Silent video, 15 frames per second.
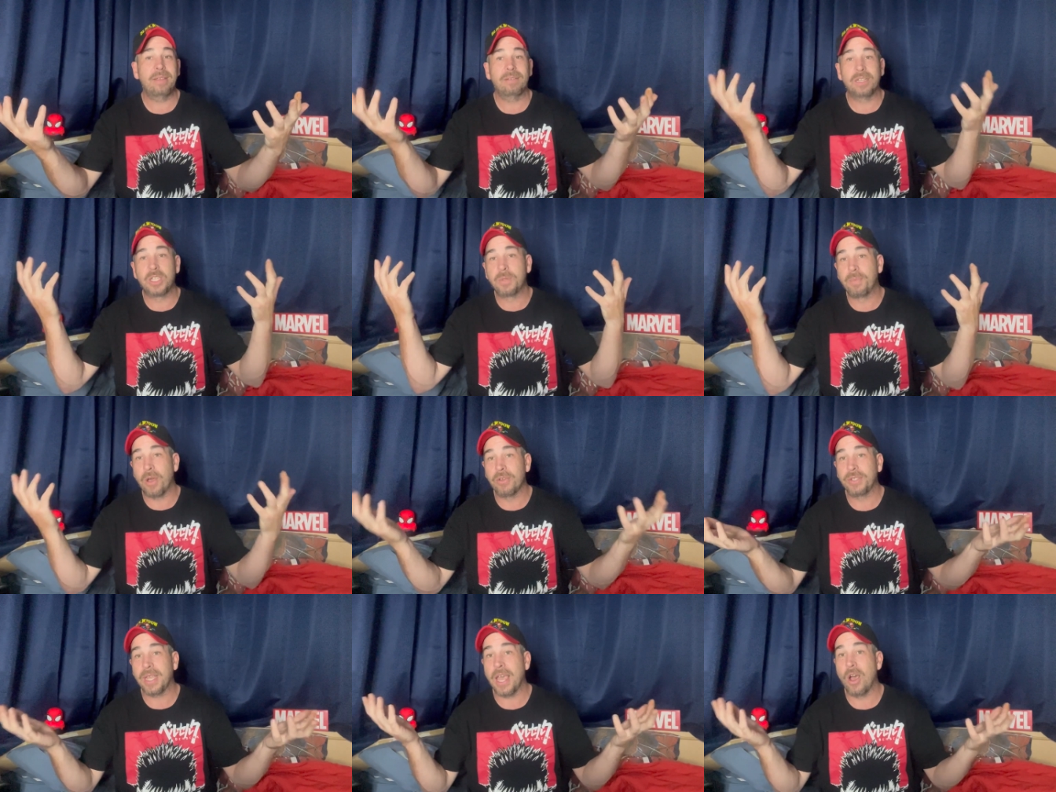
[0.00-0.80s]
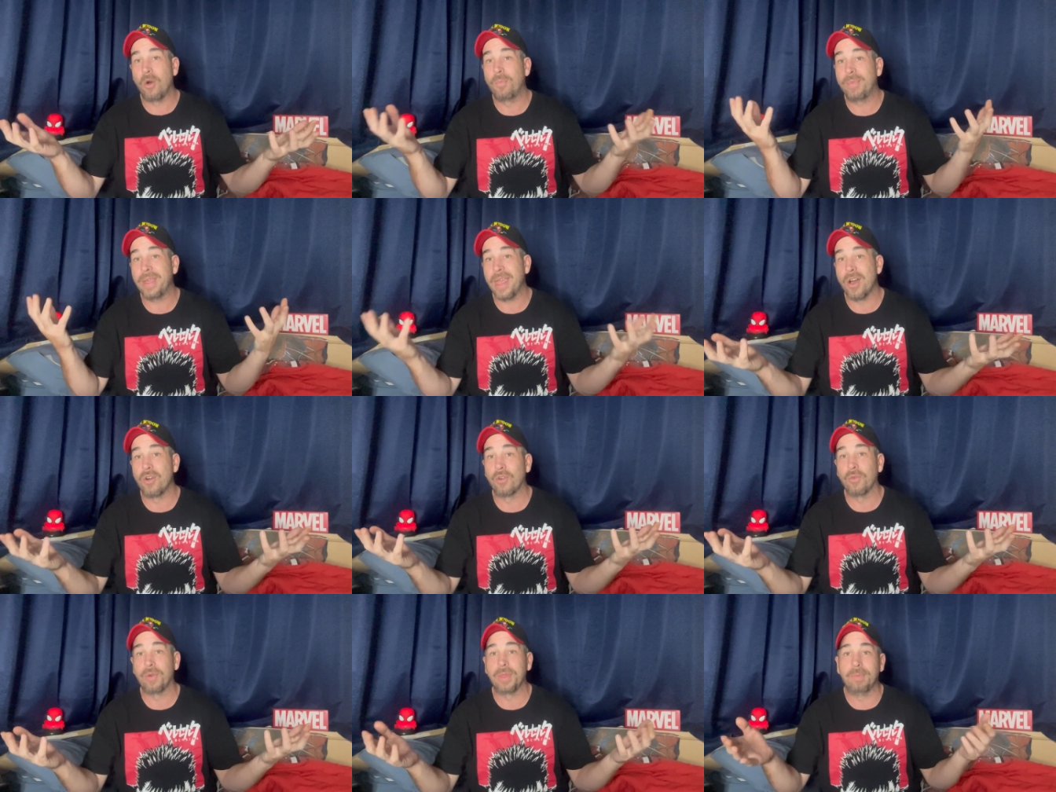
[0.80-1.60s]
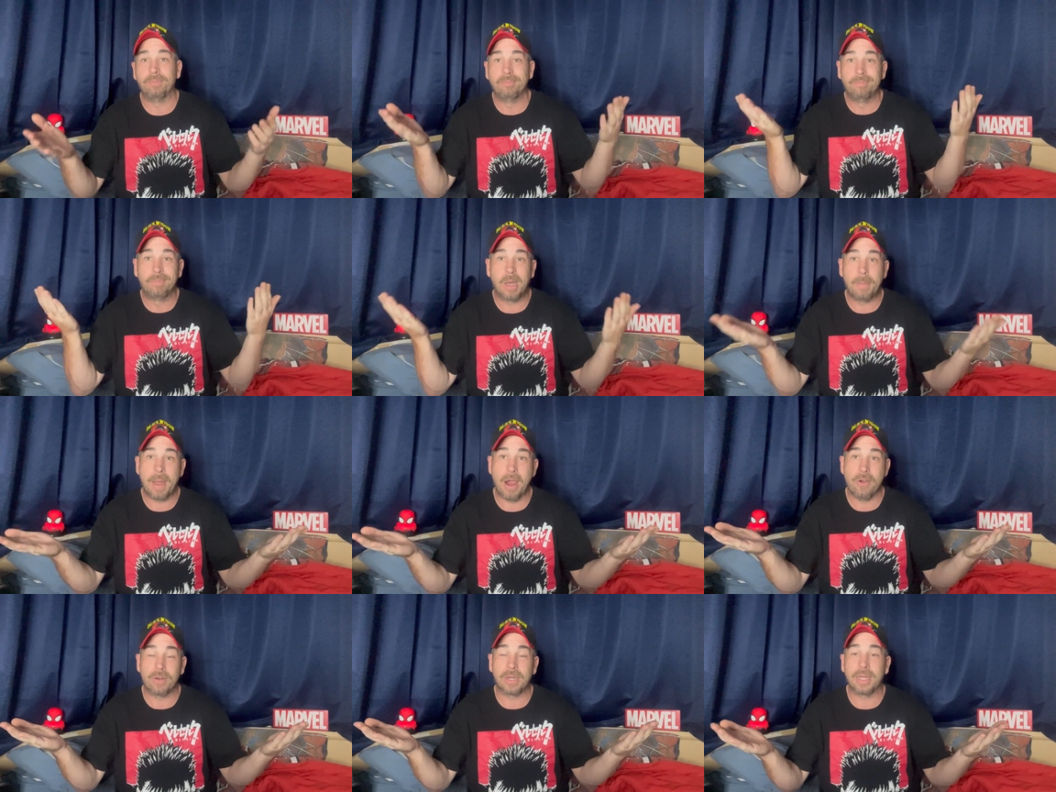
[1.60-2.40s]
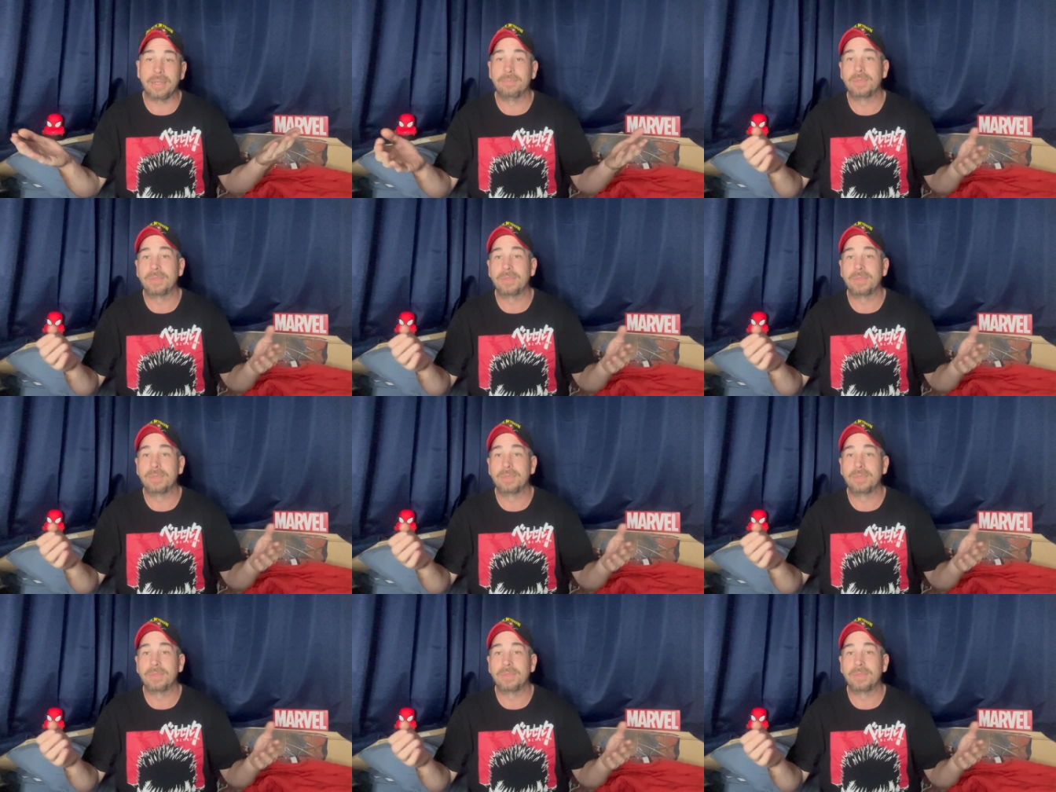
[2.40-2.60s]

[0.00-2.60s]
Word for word: it's supposed to help the algorithm, apparently.